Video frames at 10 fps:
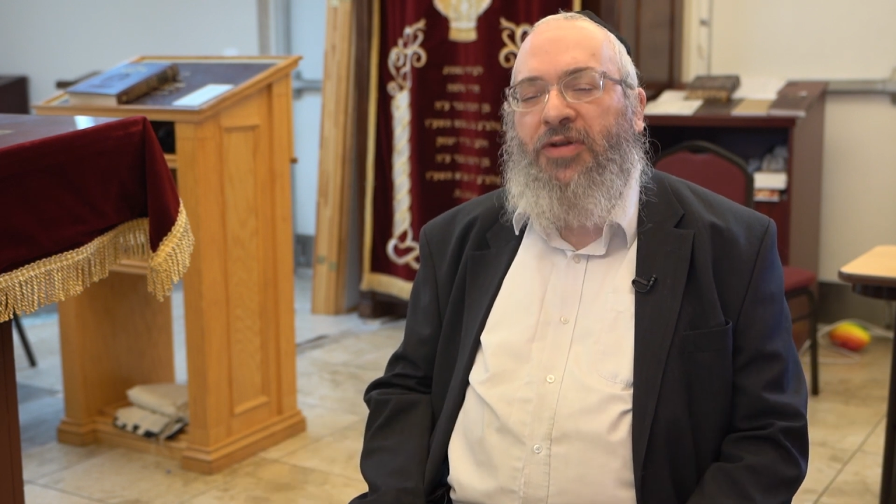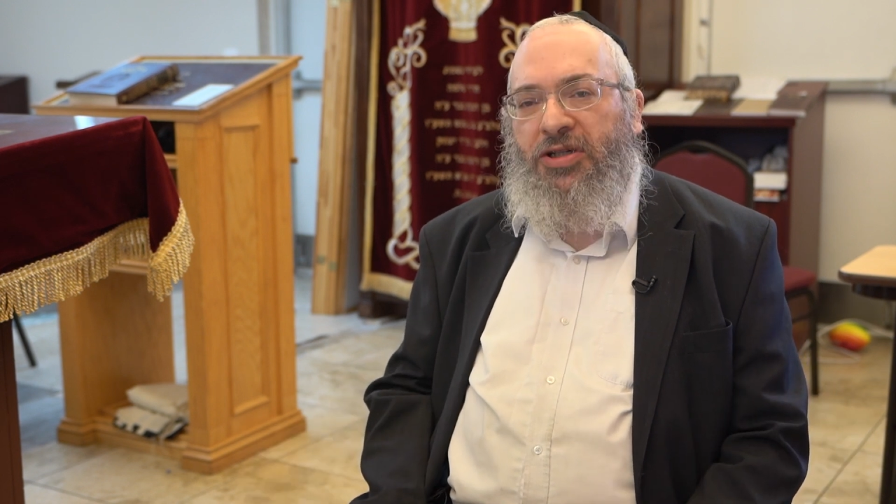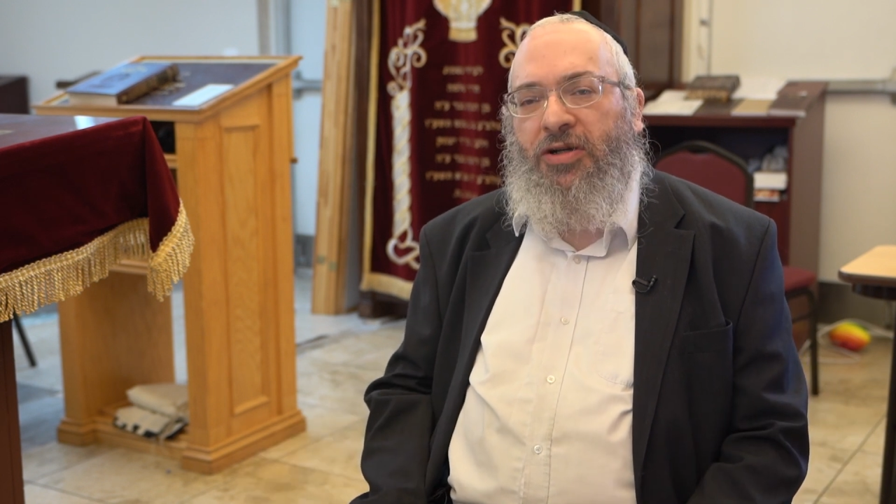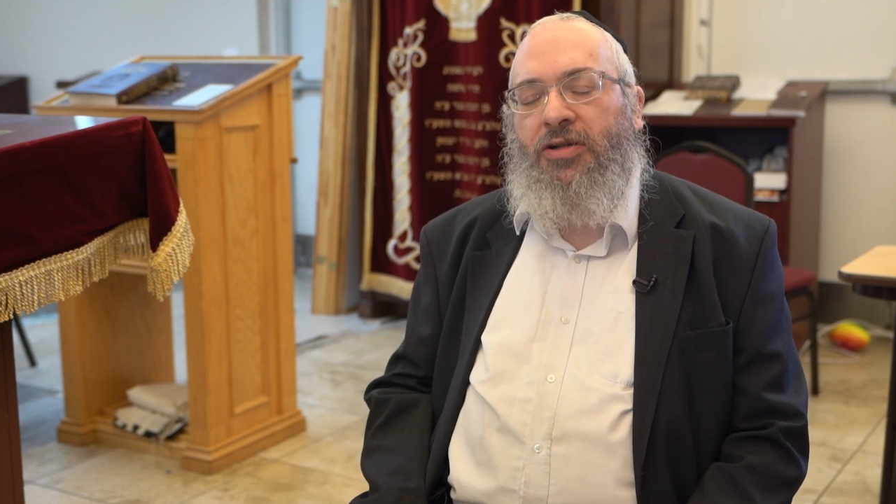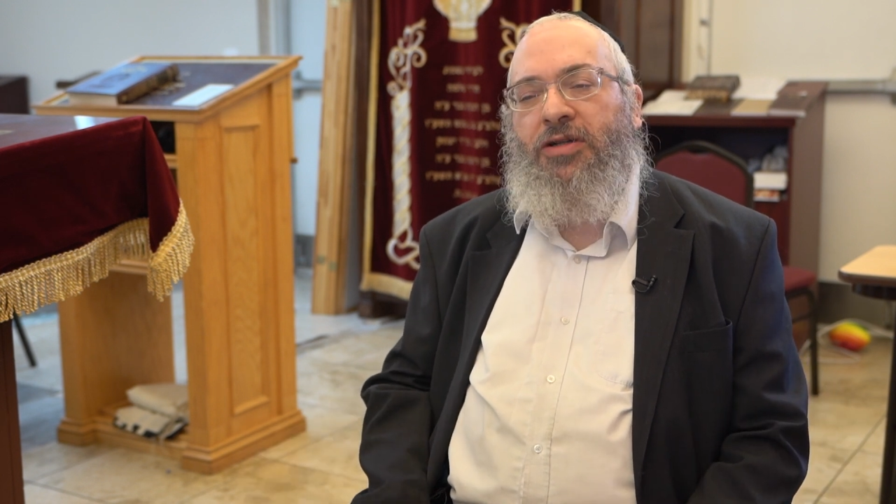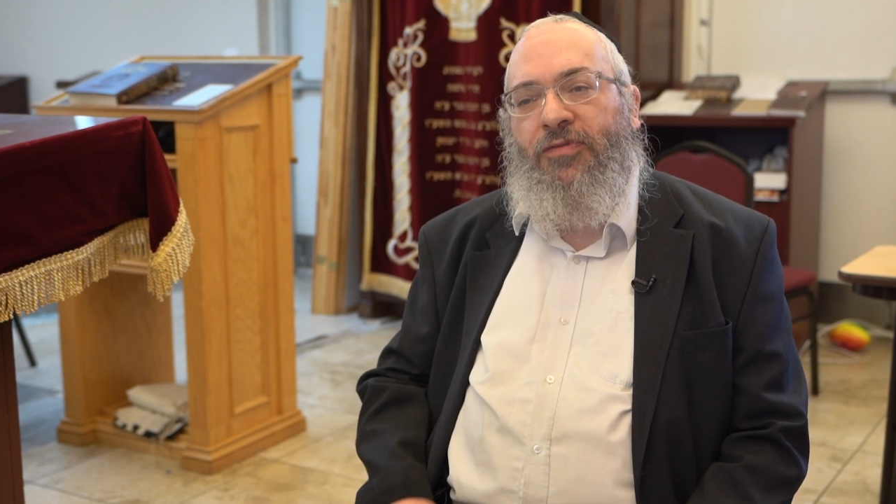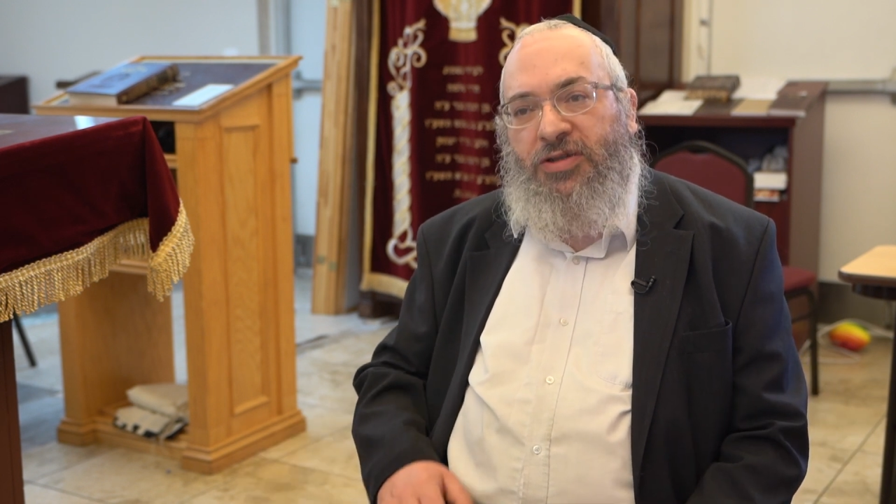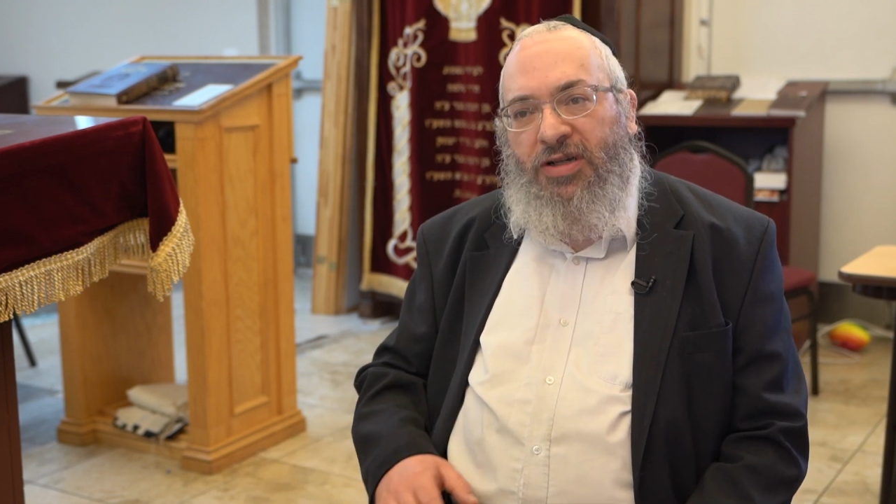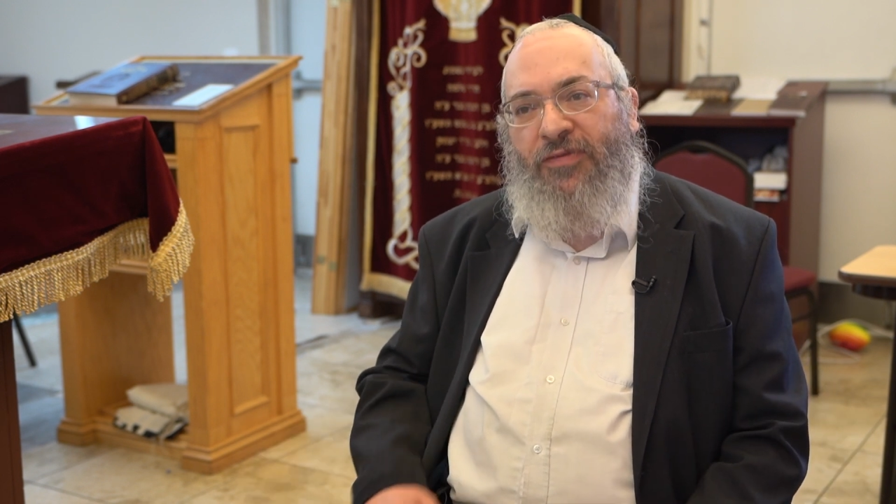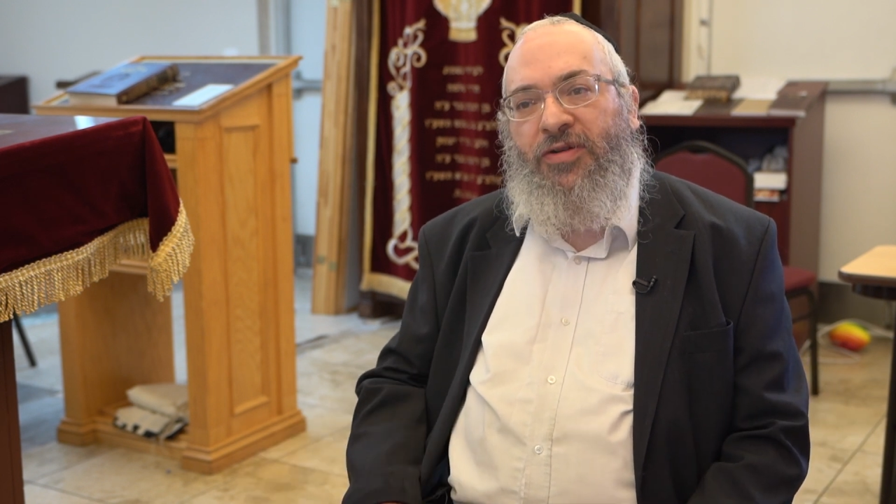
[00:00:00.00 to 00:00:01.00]
he started off as
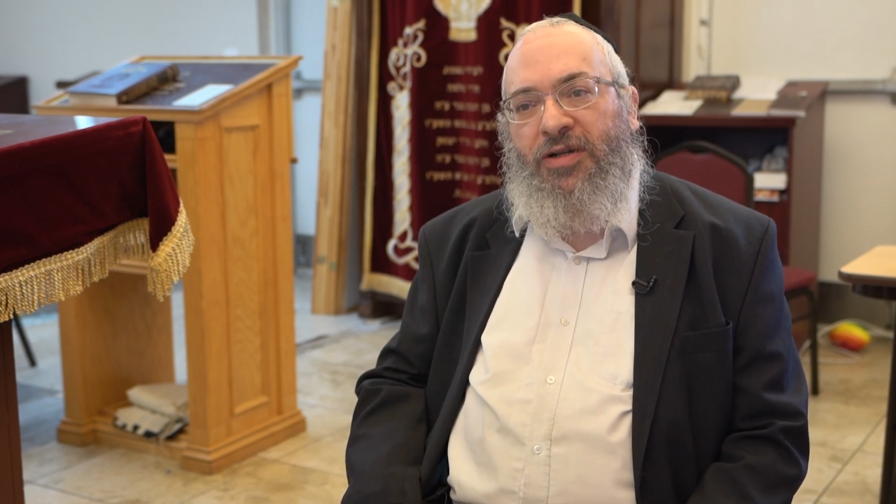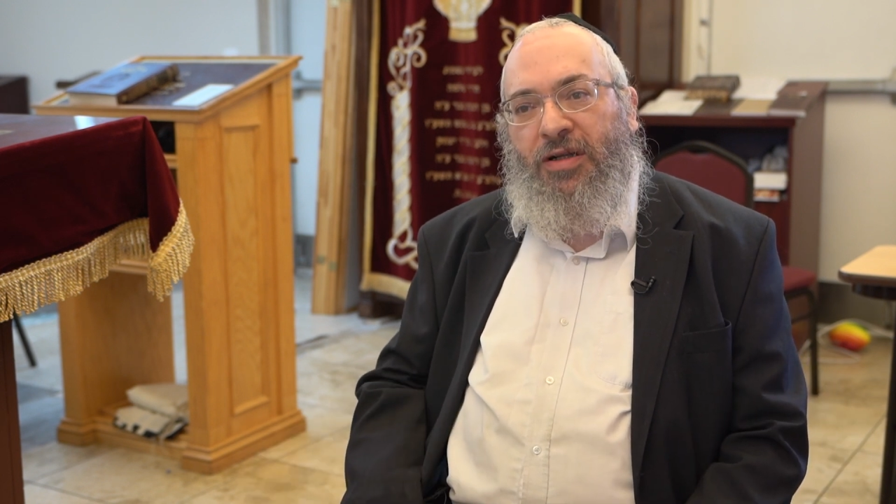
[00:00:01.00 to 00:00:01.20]
Reverend